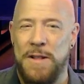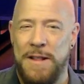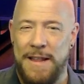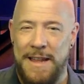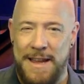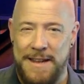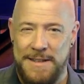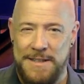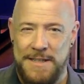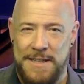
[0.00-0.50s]

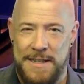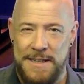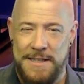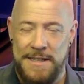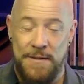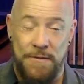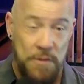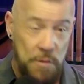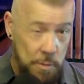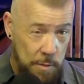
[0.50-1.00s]
lenses, if
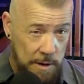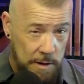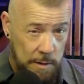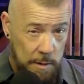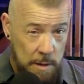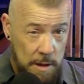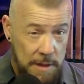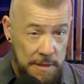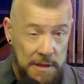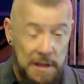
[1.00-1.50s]
you
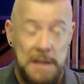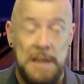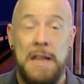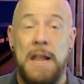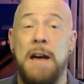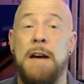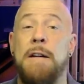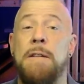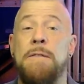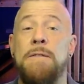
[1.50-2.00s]
will the
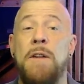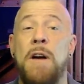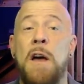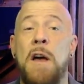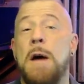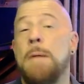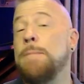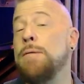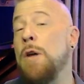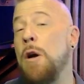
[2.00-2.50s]
love
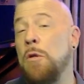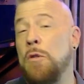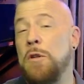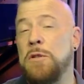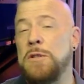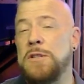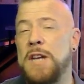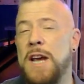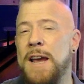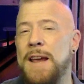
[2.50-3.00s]

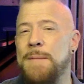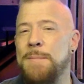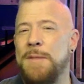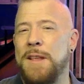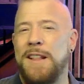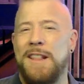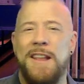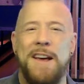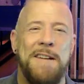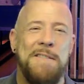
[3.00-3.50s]
prototype, the
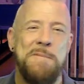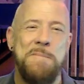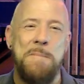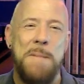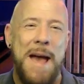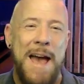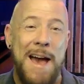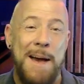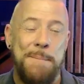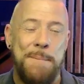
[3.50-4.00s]
love
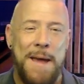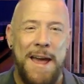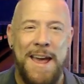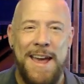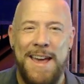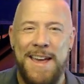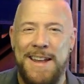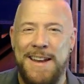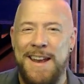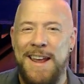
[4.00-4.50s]
map,
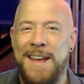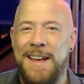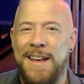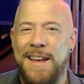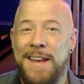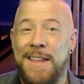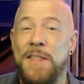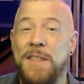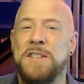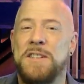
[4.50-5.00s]
and
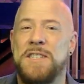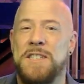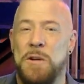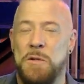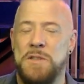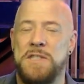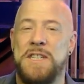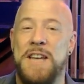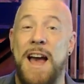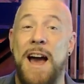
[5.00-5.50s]
the
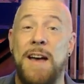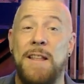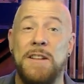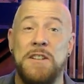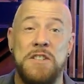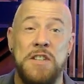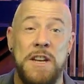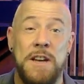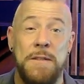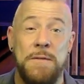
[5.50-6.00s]

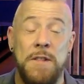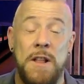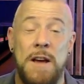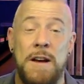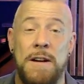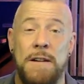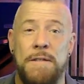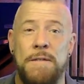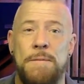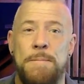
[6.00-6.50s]
sociology of
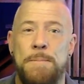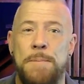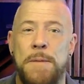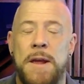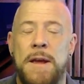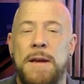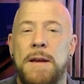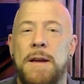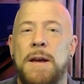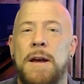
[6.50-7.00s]
love.
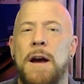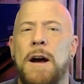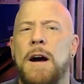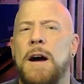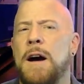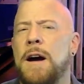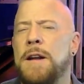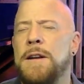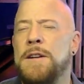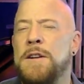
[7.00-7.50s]

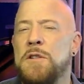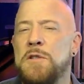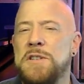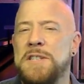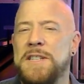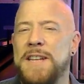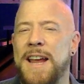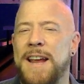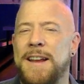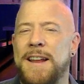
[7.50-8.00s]

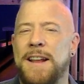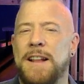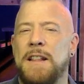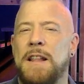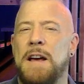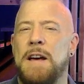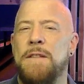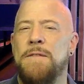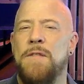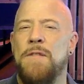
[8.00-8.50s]
Understanding
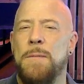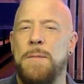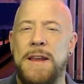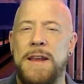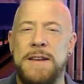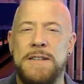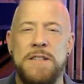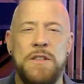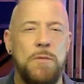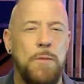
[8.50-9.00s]
love from
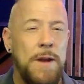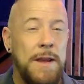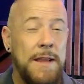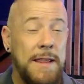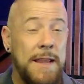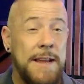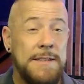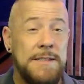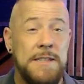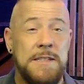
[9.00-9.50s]
these three
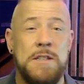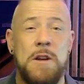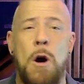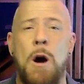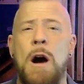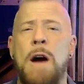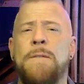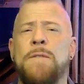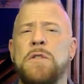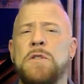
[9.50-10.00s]
lenses
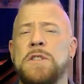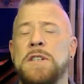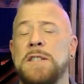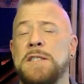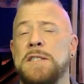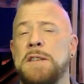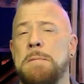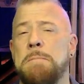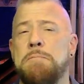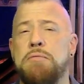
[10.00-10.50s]
offers us
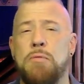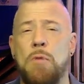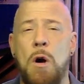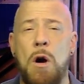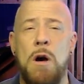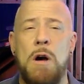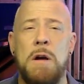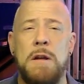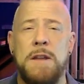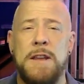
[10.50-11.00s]
a
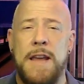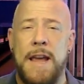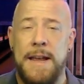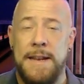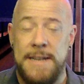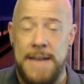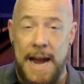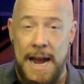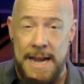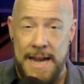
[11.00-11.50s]
broad yet
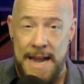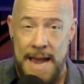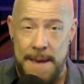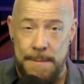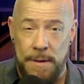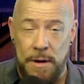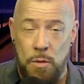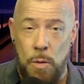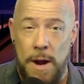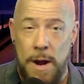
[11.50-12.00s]

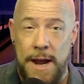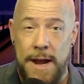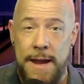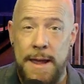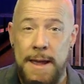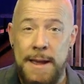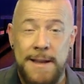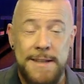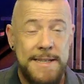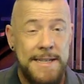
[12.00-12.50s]
dynamic way
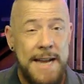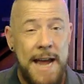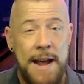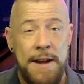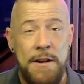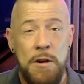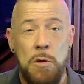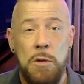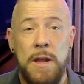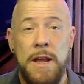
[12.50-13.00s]
to not
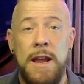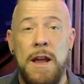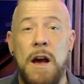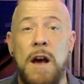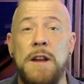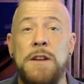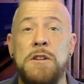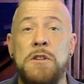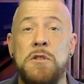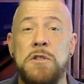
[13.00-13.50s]
only
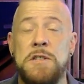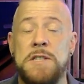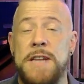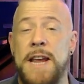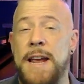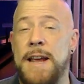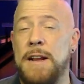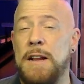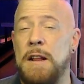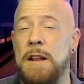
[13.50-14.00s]

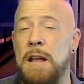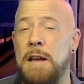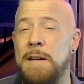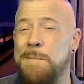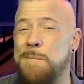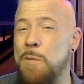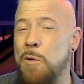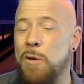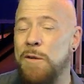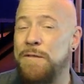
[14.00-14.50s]
understand love
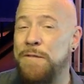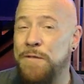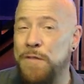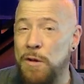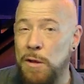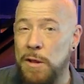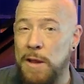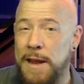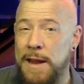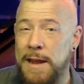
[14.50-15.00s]
more
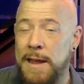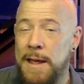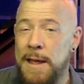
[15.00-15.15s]
fully,